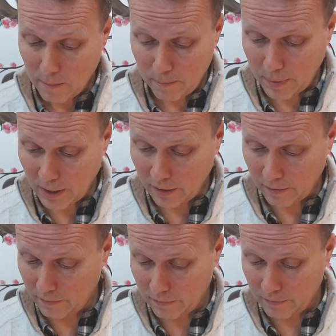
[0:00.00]
But
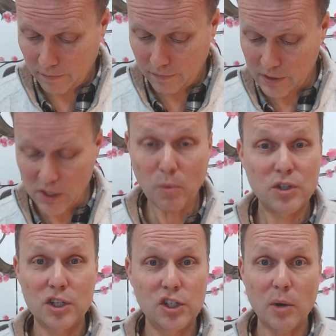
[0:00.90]
there's no
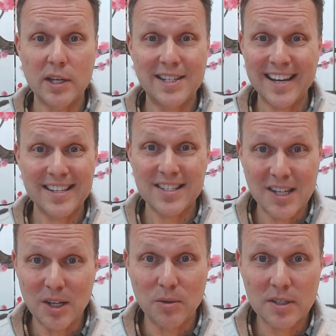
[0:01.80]
one to show you ticks
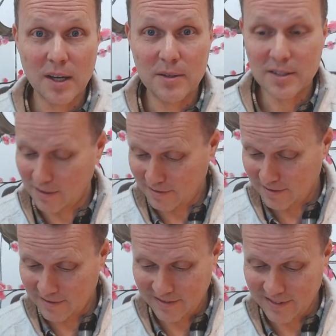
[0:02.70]
to, so
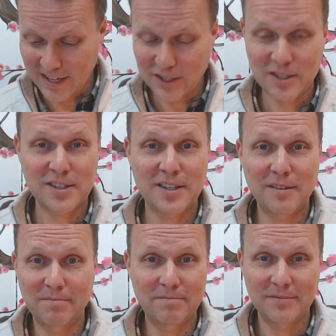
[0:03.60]
that
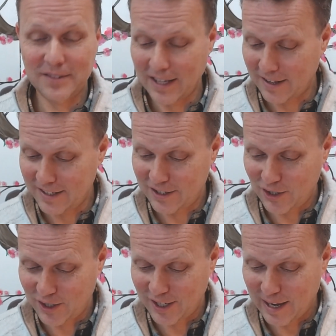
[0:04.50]
is
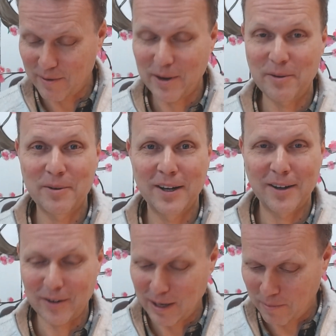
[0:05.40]
just to keep you
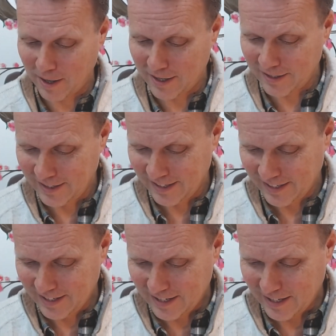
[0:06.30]
occupied.
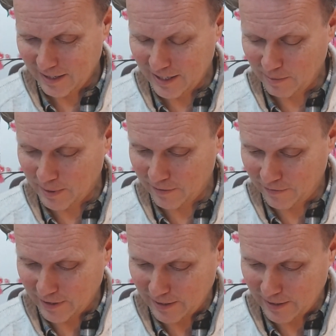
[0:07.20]
A little bit of